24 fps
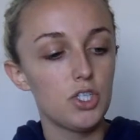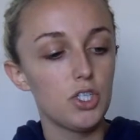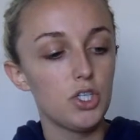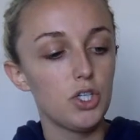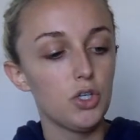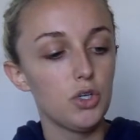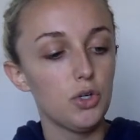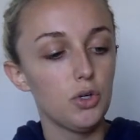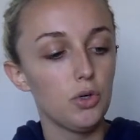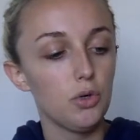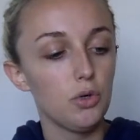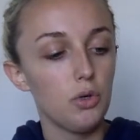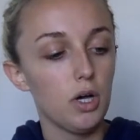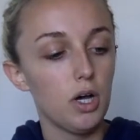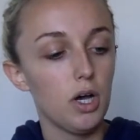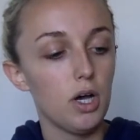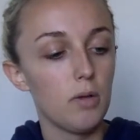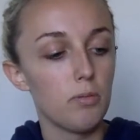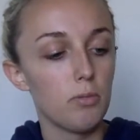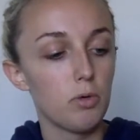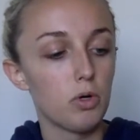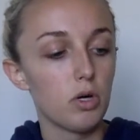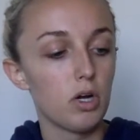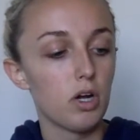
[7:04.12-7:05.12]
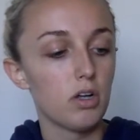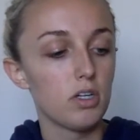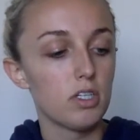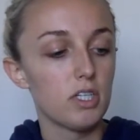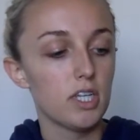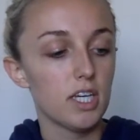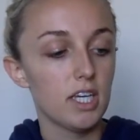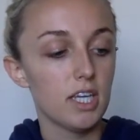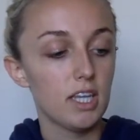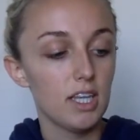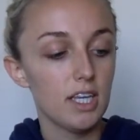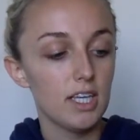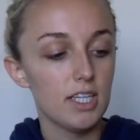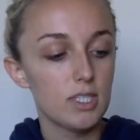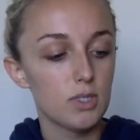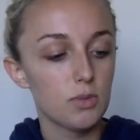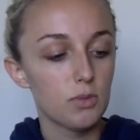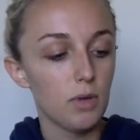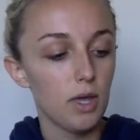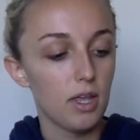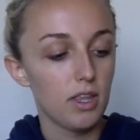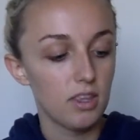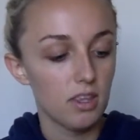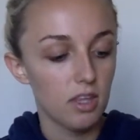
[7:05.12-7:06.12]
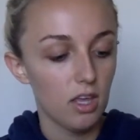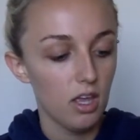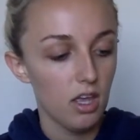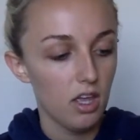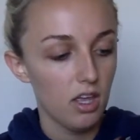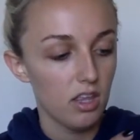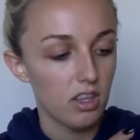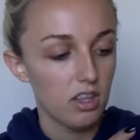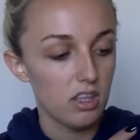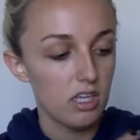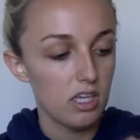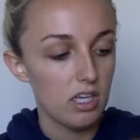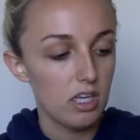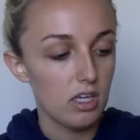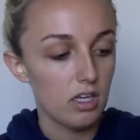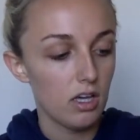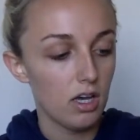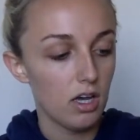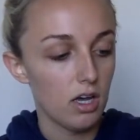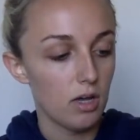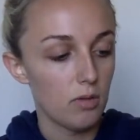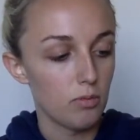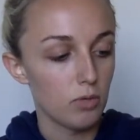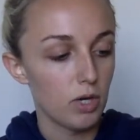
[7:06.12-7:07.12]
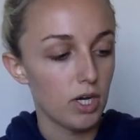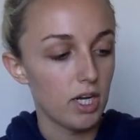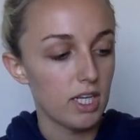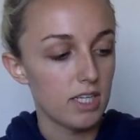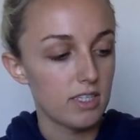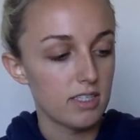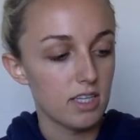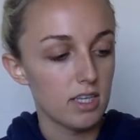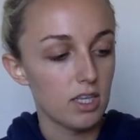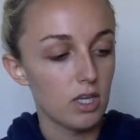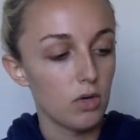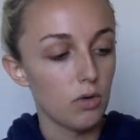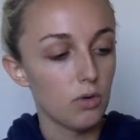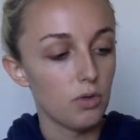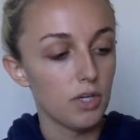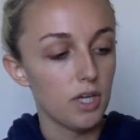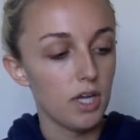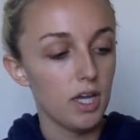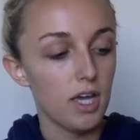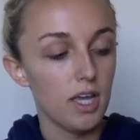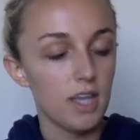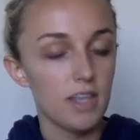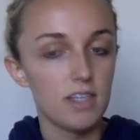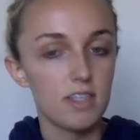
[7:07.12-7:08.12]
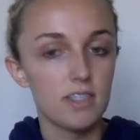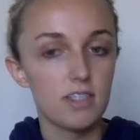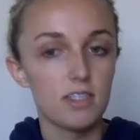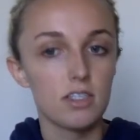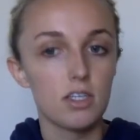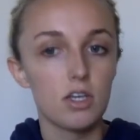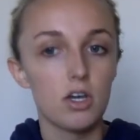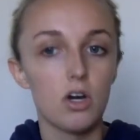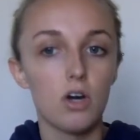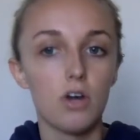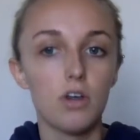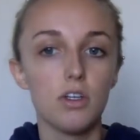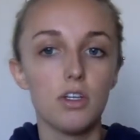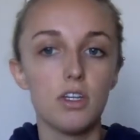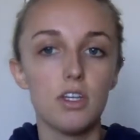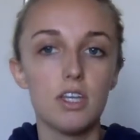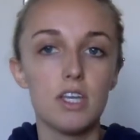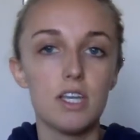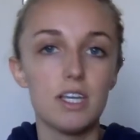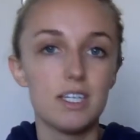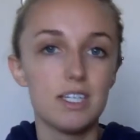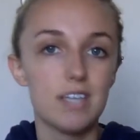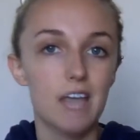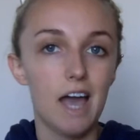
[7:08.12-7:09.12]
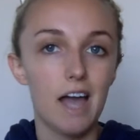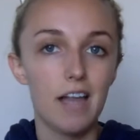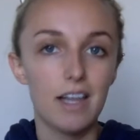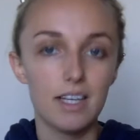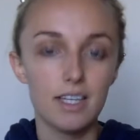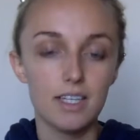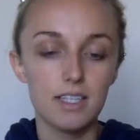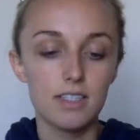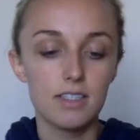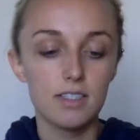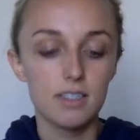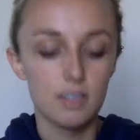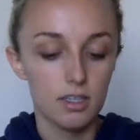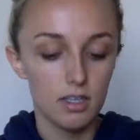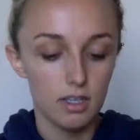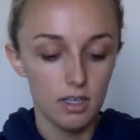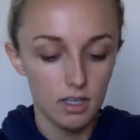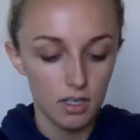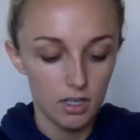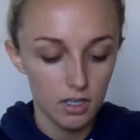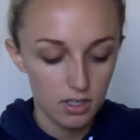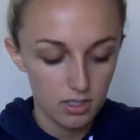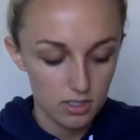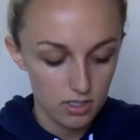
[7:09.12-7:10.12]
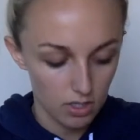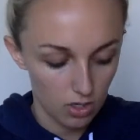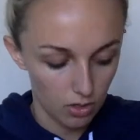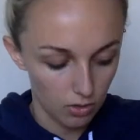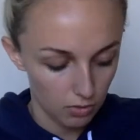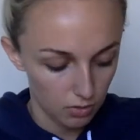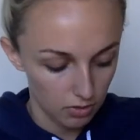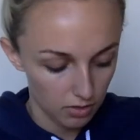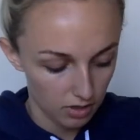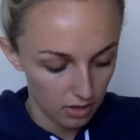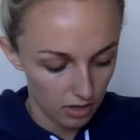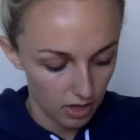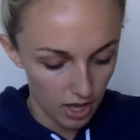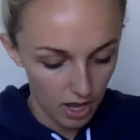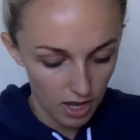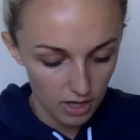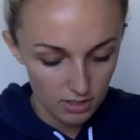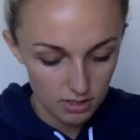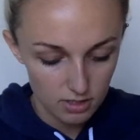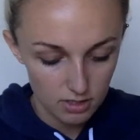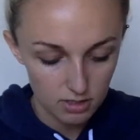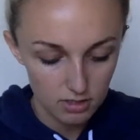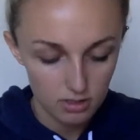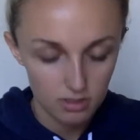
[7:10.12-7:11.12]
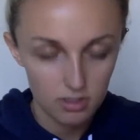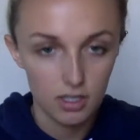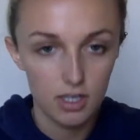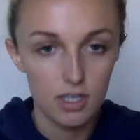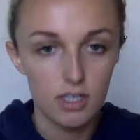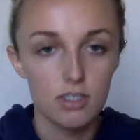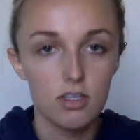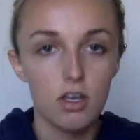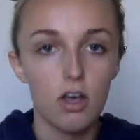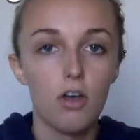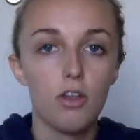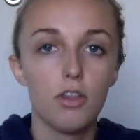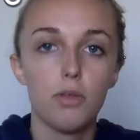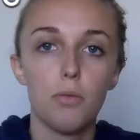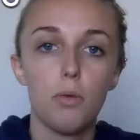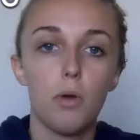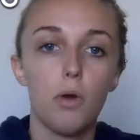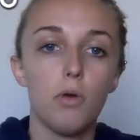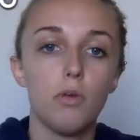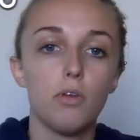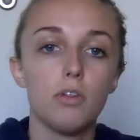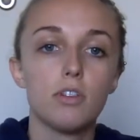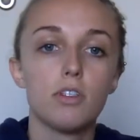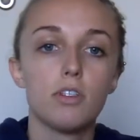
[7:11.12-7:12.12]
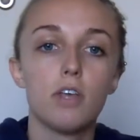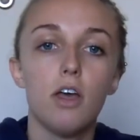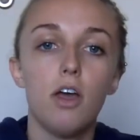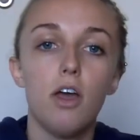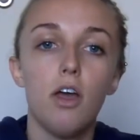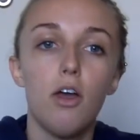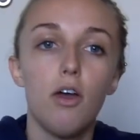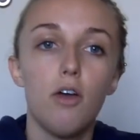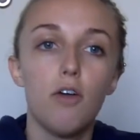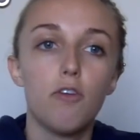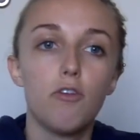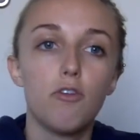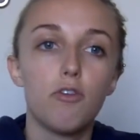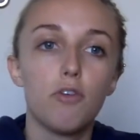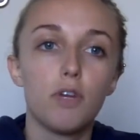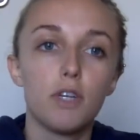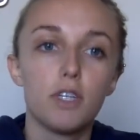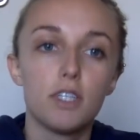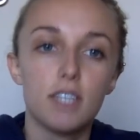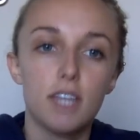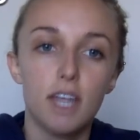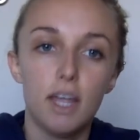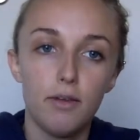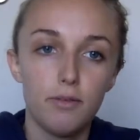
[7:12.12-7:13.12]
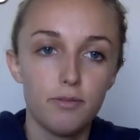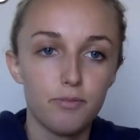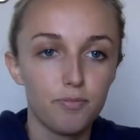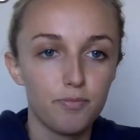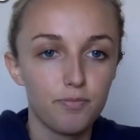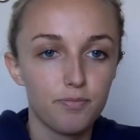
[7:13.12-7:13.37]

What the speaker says: to or articulates with the radius and the ulna, and this is called the talus. So that is all the bones for today.